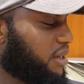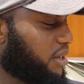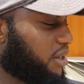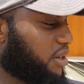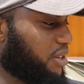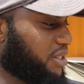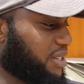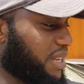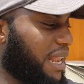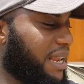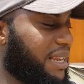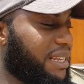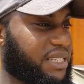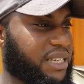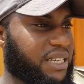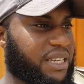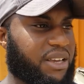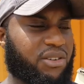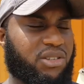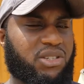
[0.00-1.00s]
because at least
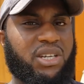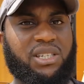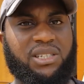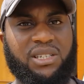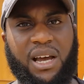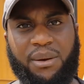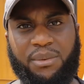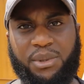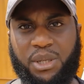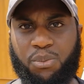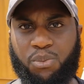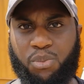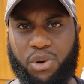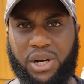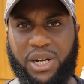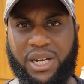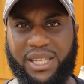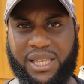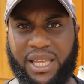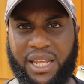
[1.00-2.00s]
it gives you time to
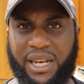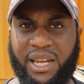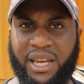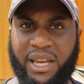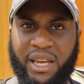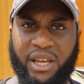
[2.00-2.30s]
breathe and